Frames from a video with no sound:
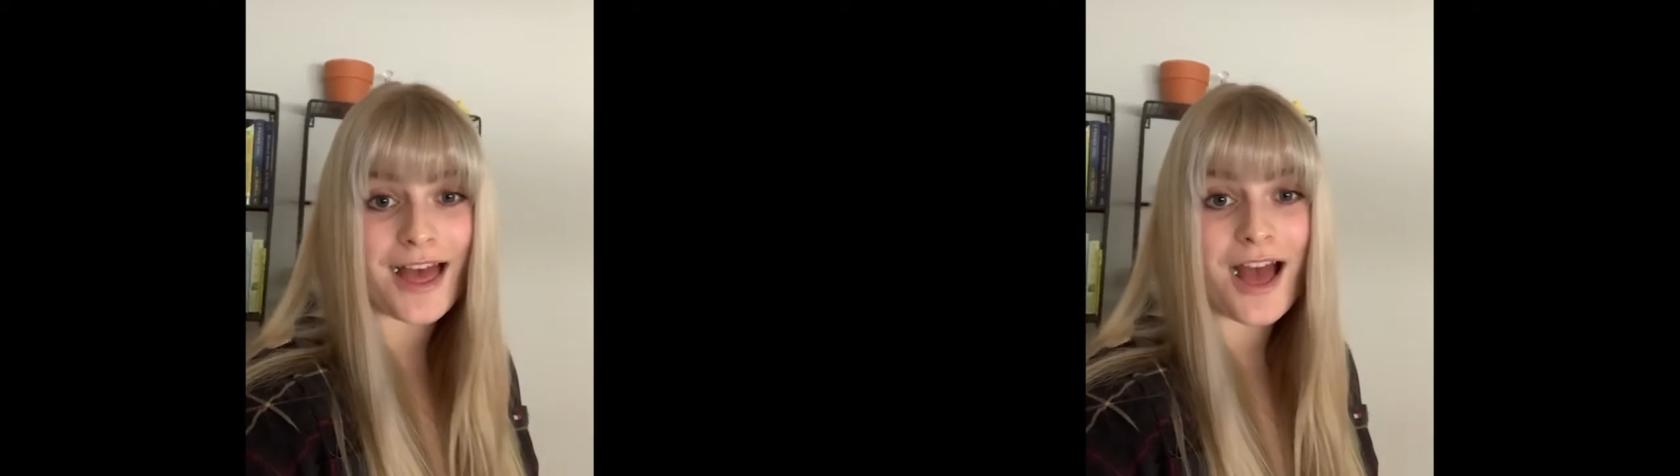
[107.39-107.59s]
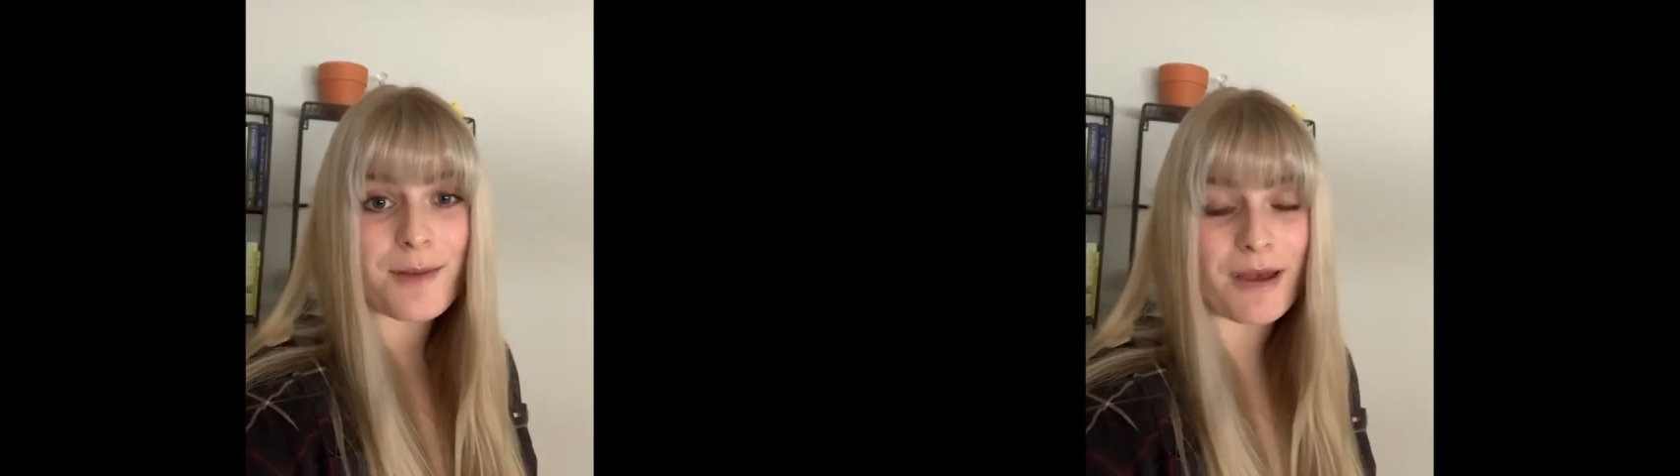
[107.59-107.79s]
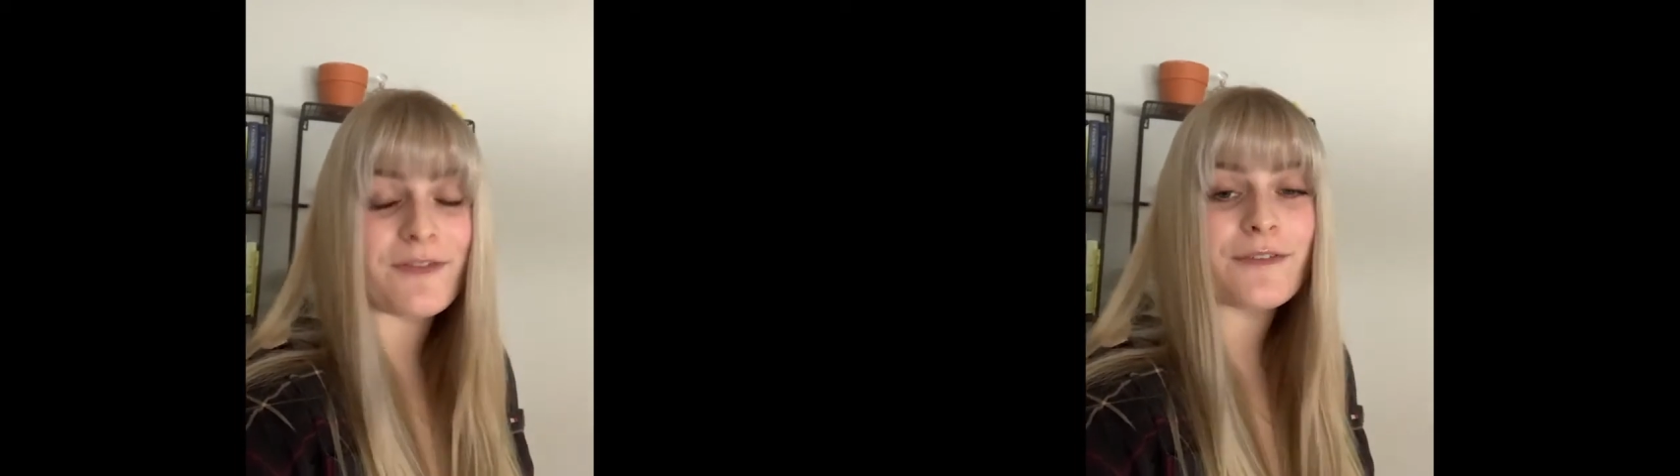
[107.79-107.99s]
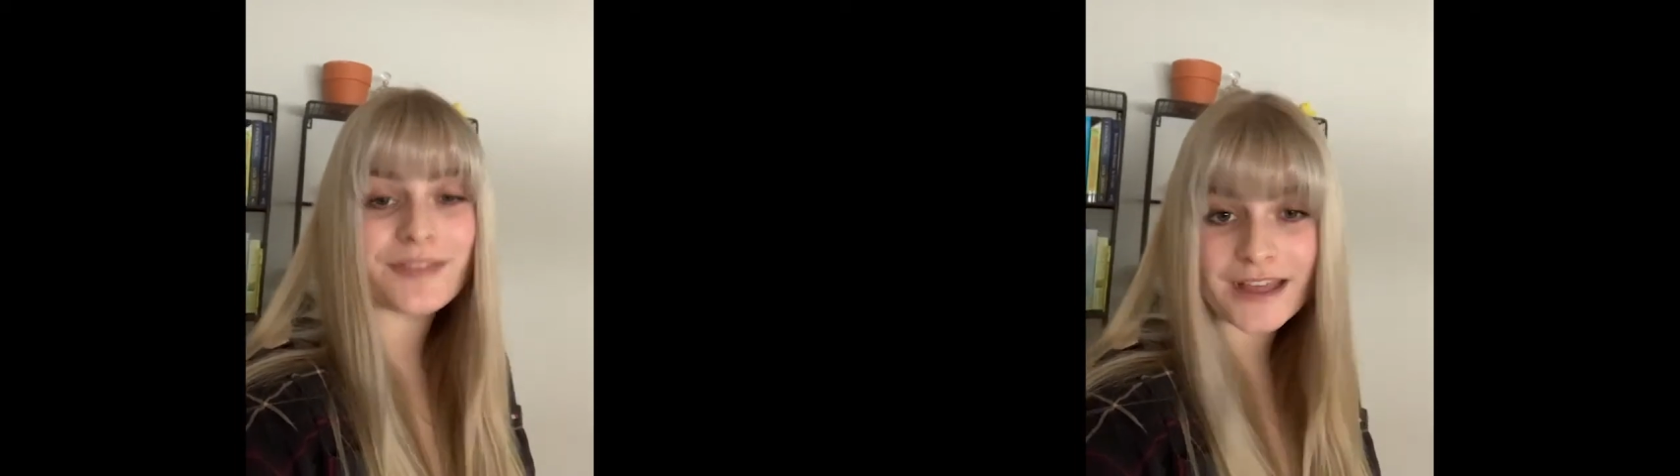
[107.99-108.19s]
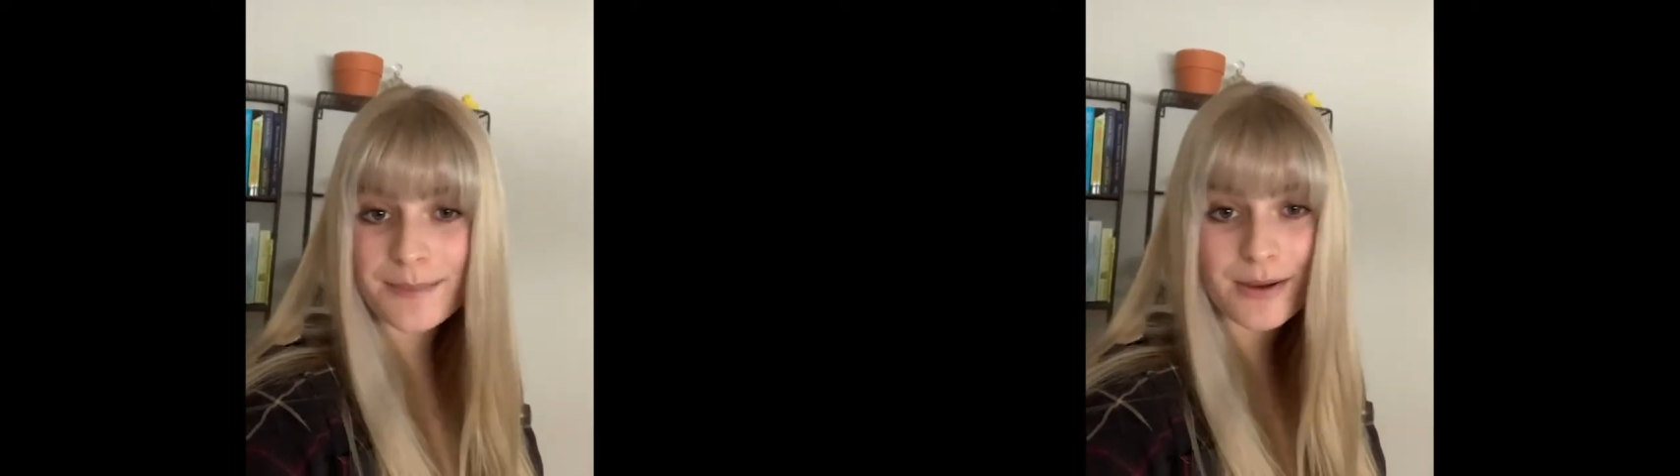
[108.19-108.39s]
My favorite thing
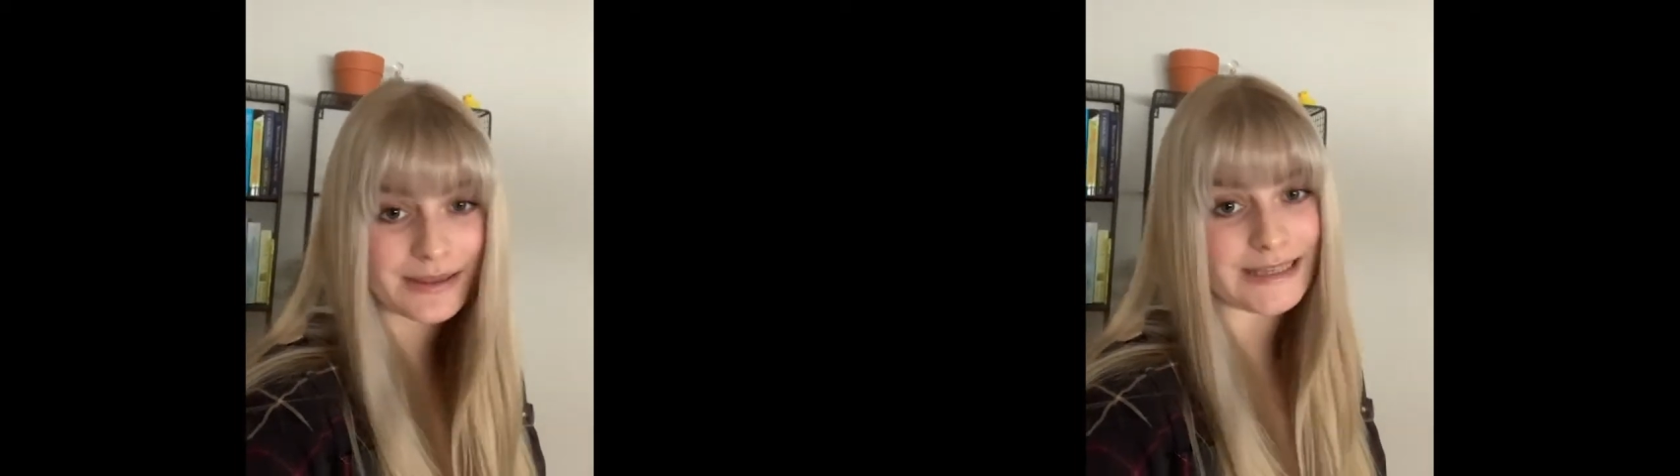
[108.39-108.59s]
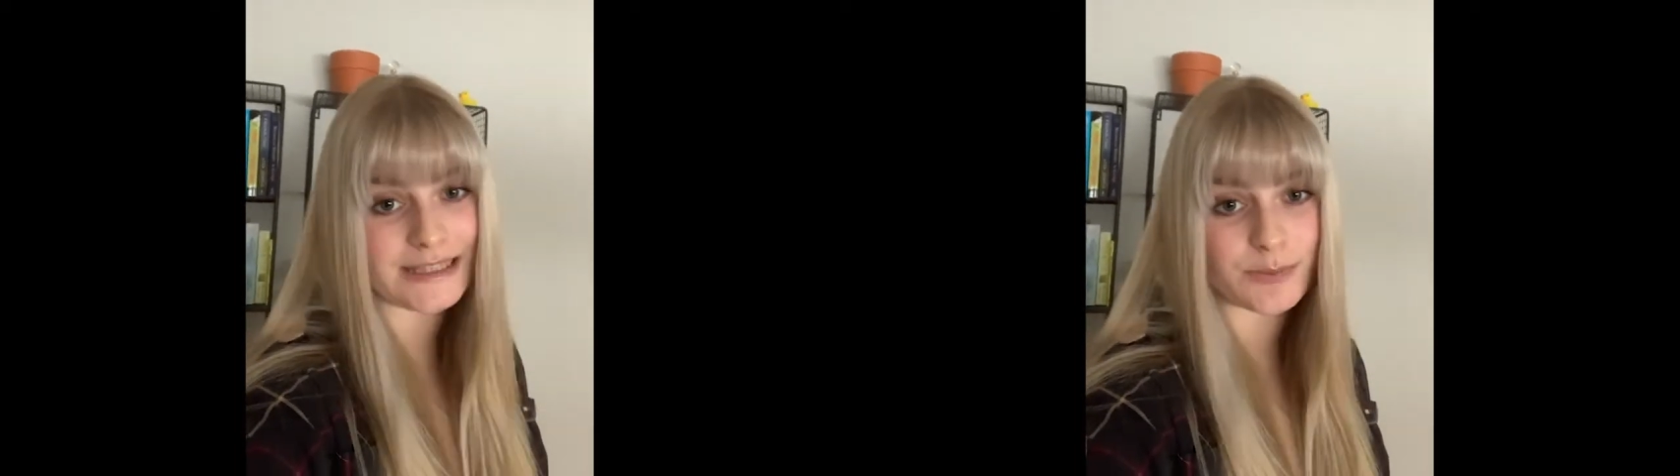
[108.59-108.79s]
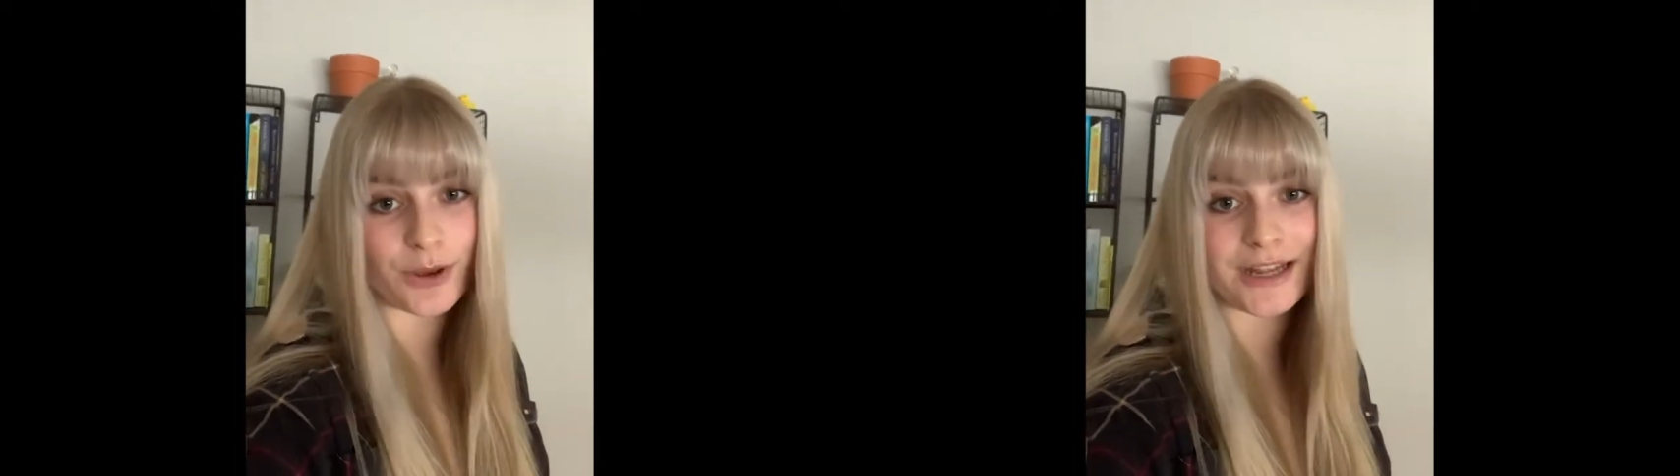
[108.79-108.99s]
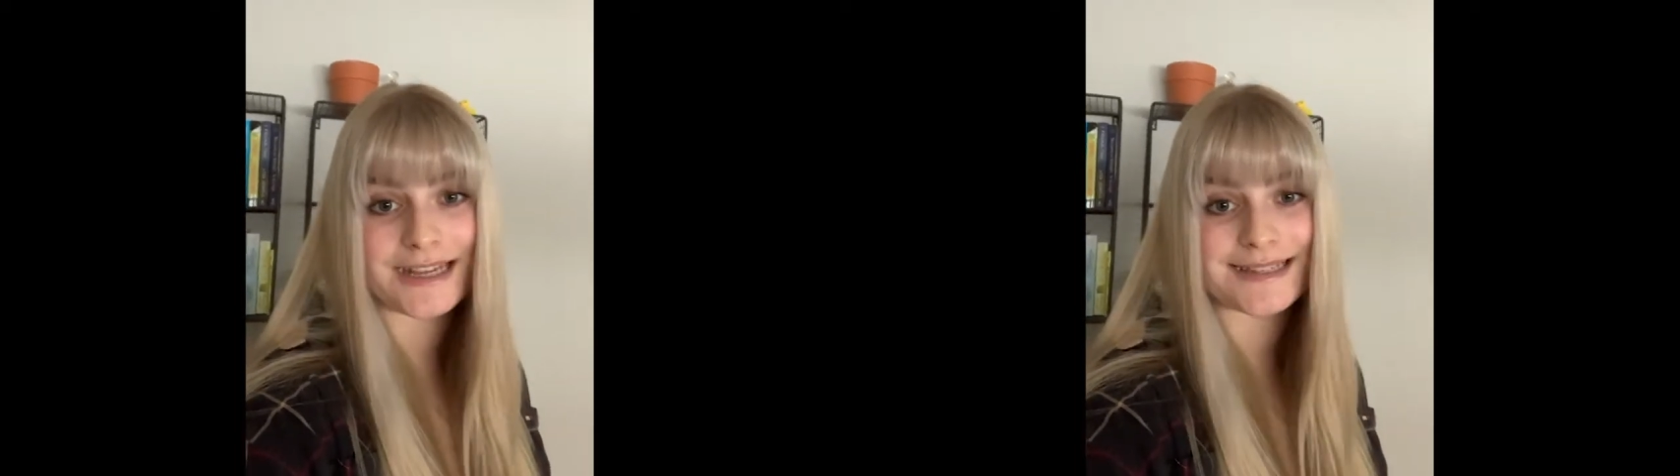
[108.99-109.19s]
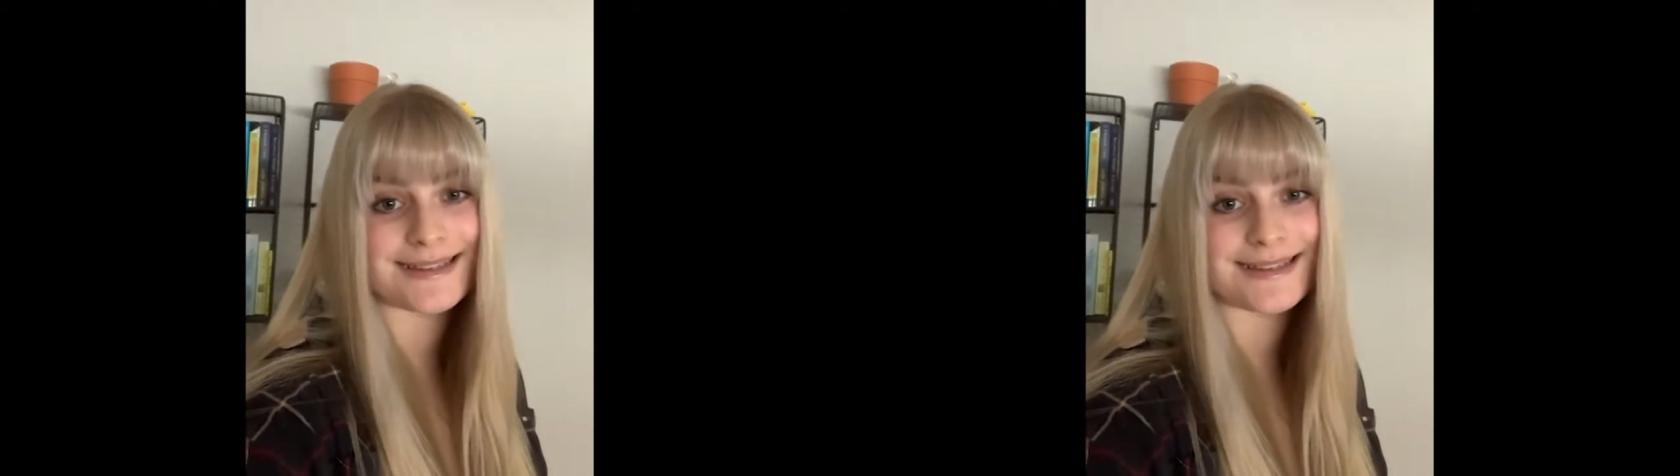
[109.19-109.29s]
about Eastwood is the